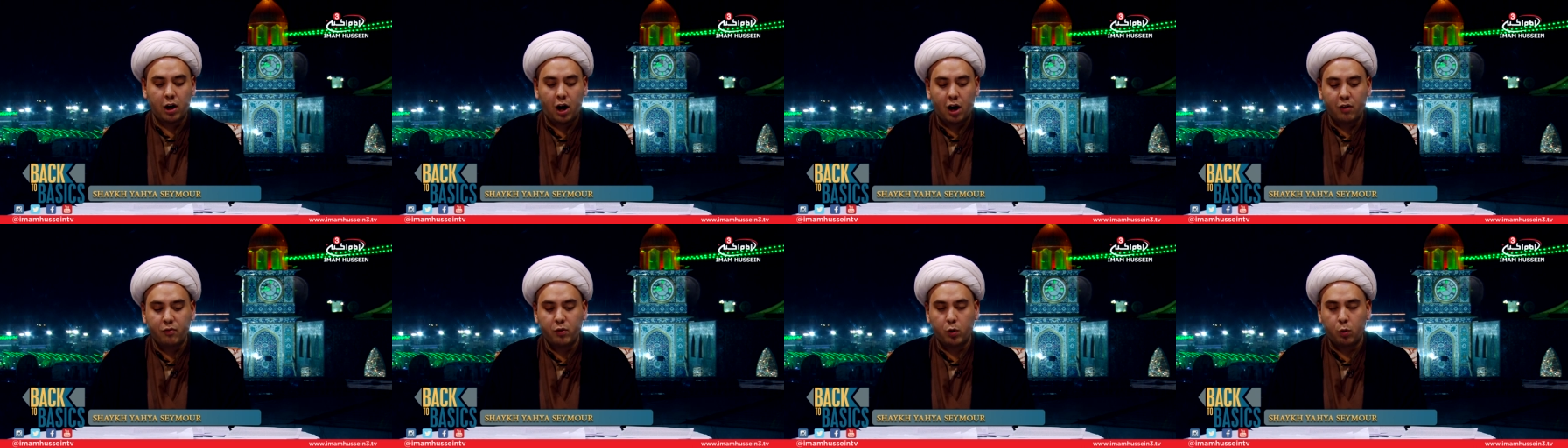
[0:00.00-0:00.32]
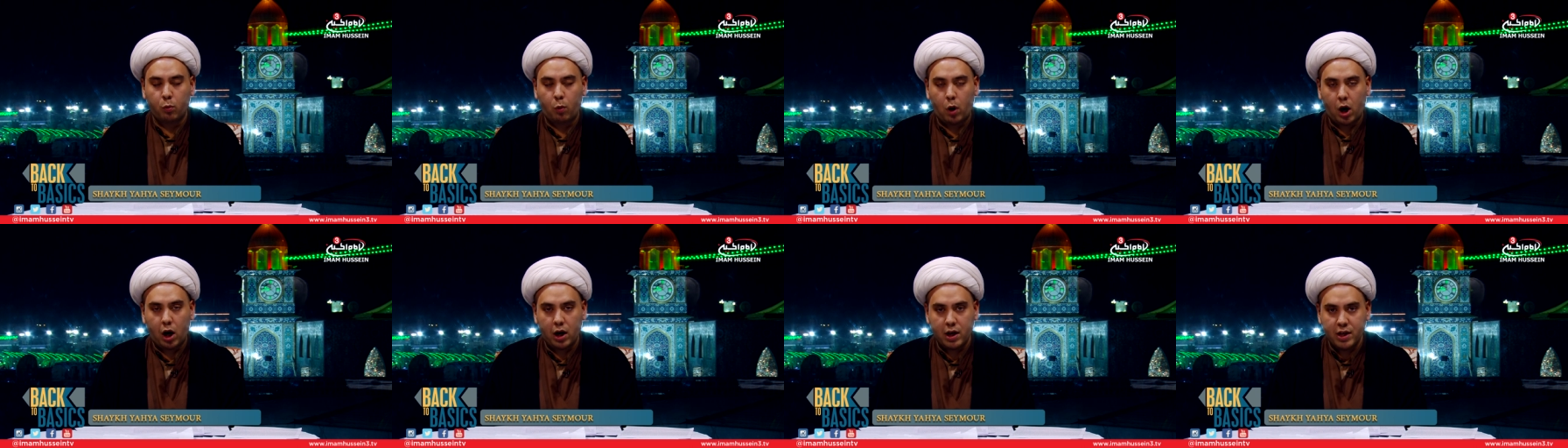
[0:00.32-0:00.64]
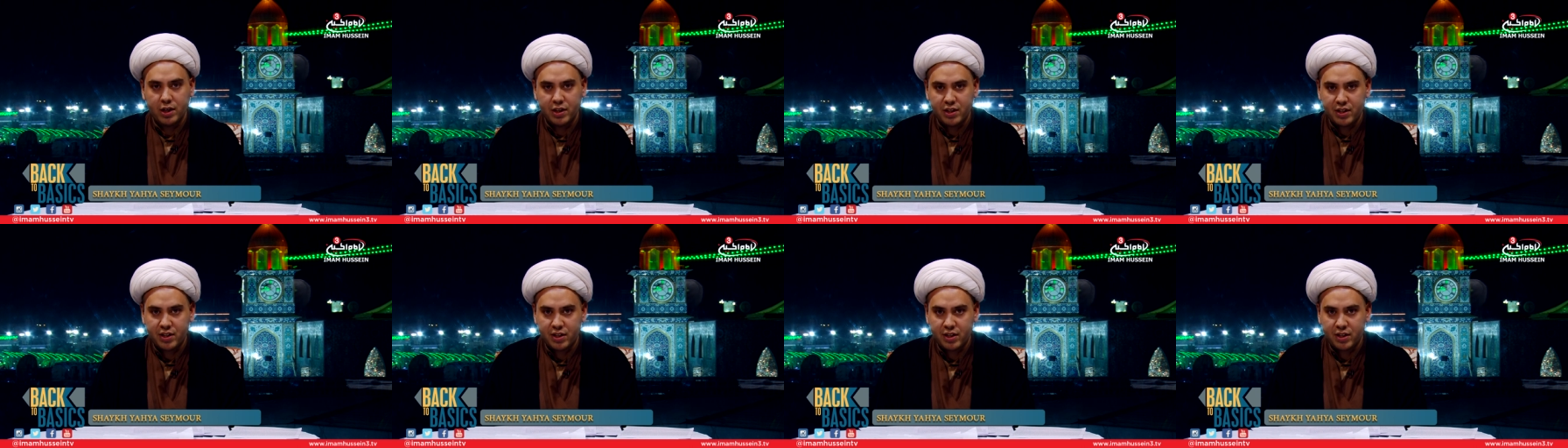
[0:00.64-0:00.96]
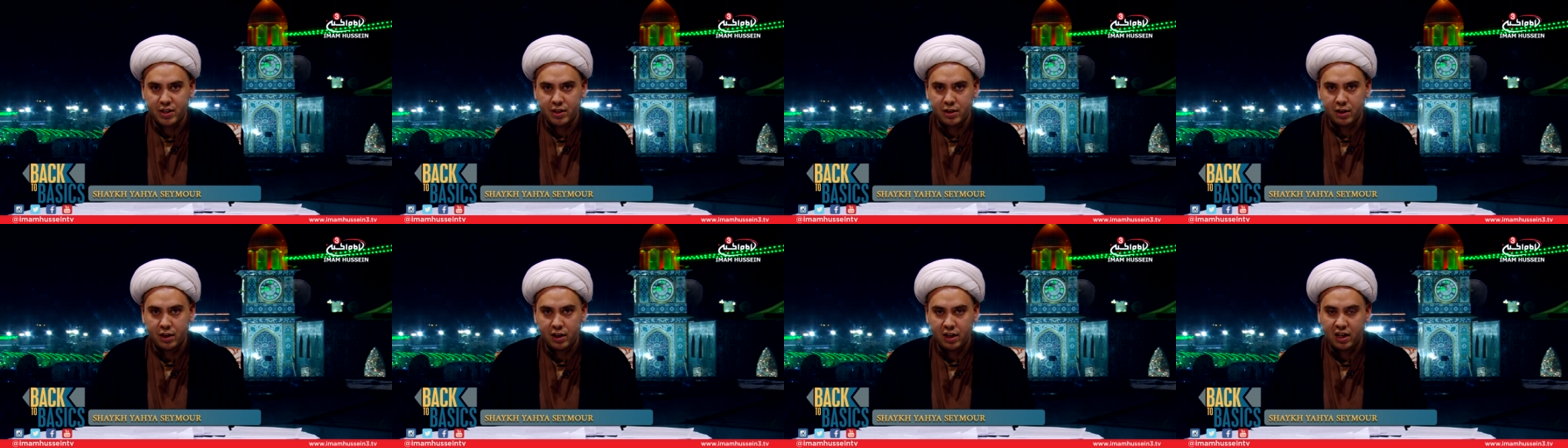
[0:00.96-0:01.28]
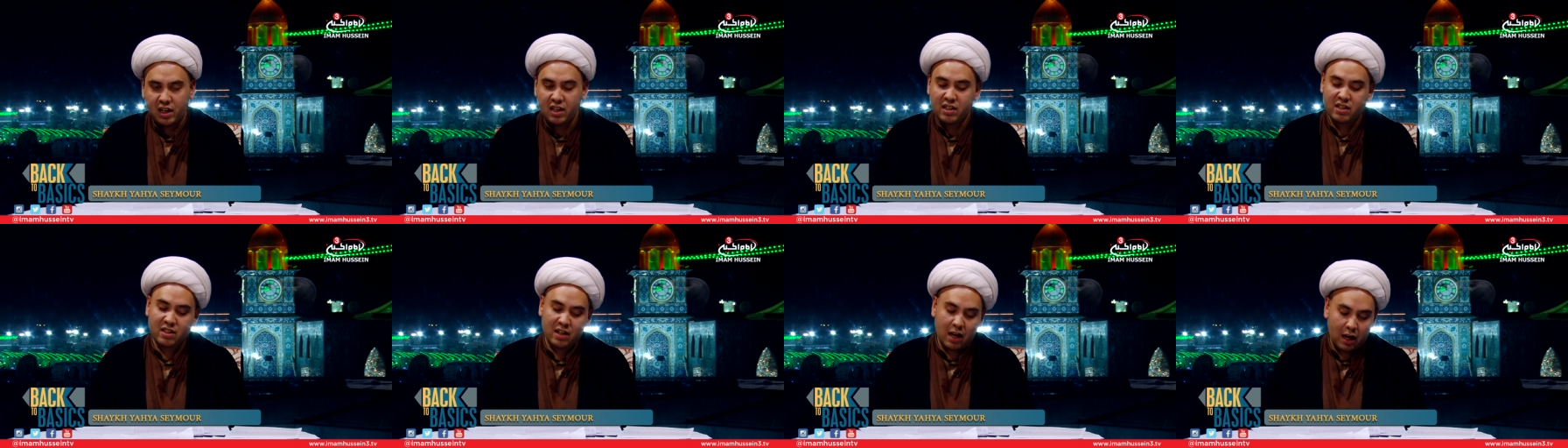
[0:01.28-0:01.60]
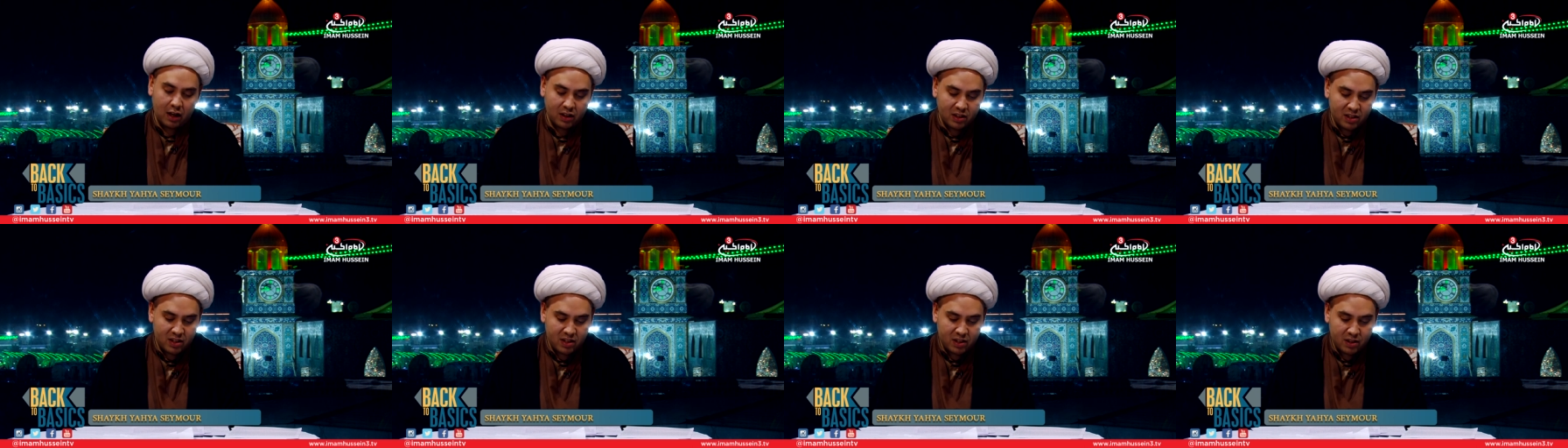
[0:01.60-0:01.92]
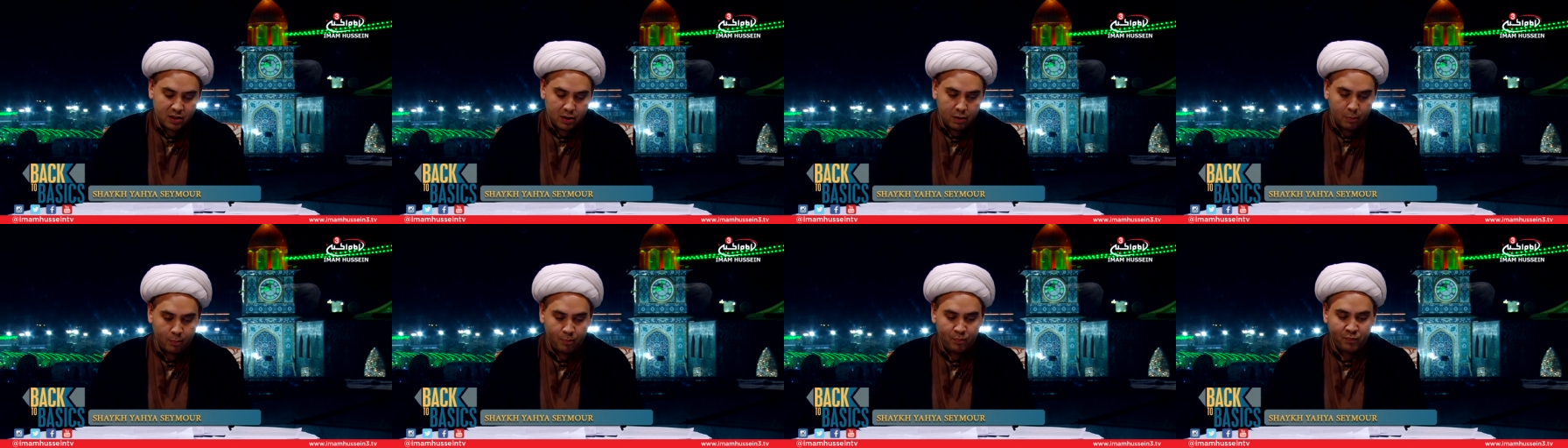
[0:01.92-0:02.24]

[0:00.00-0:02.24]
otherwise. He states,